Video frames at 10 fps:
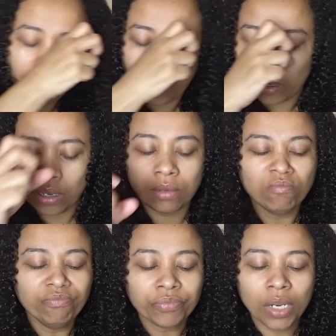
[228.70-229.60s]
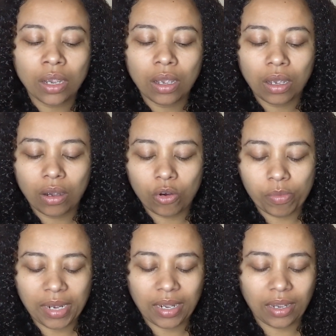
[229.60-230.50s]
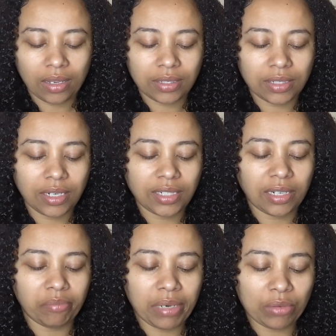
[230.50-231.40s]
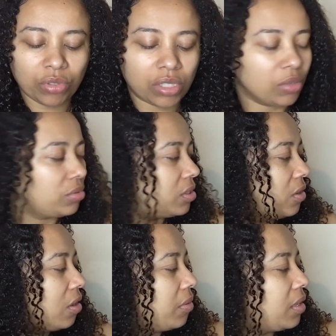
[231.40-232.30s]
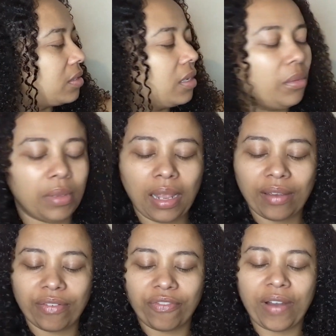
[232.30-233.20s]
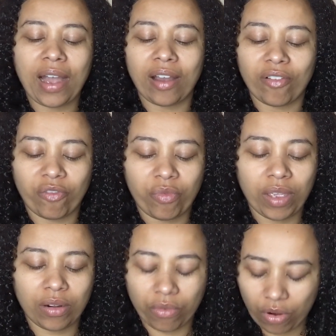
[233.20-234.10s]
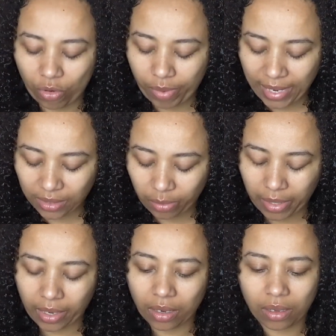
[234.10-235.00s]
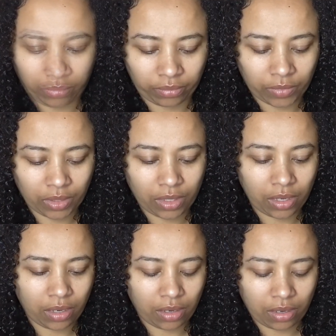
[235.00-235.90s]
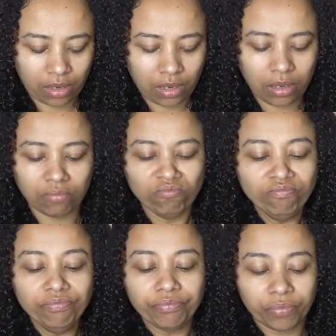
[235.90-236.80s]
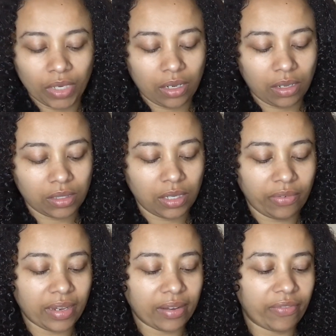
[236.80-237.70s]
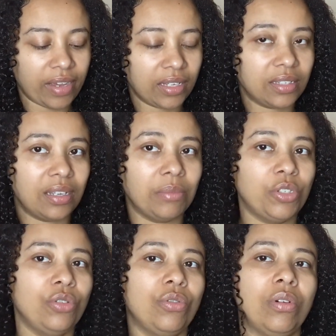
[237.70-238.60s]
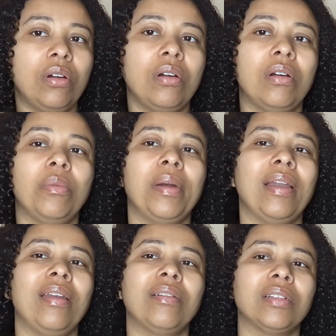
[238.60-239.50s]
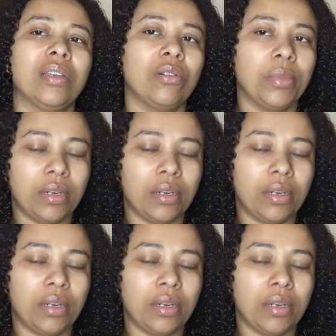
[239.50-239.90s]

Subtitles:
I hope my sneezing bouts don't start, because they be like 5 in a row, back to back. Okay. Let's see if I can find step 2. Oh, my hair is getting on my